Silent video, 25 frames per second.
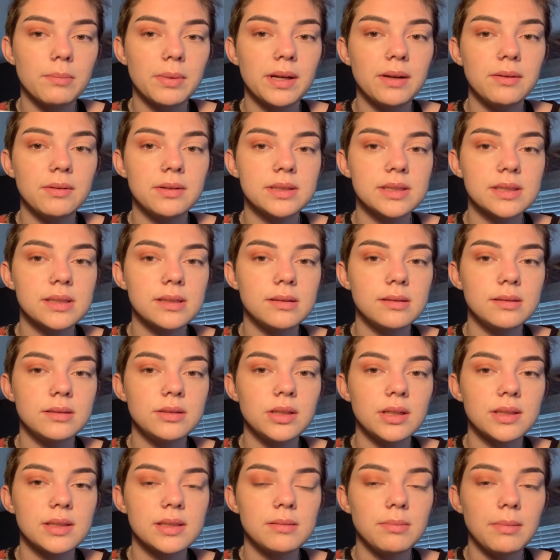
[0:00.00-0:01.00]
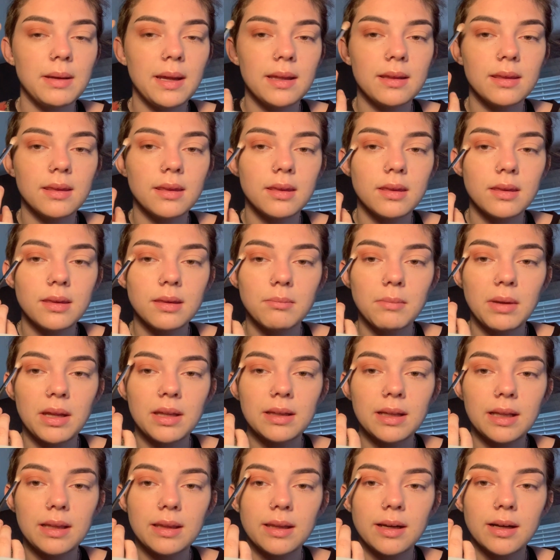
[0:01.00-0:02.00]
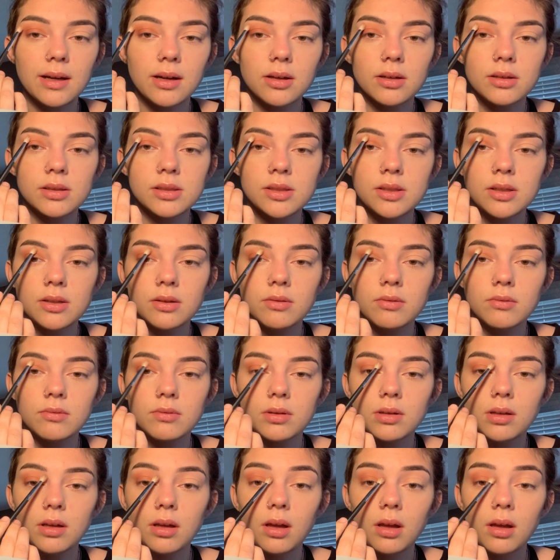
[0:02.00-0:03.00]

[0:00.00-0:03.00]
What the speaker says: but it was just mainly there to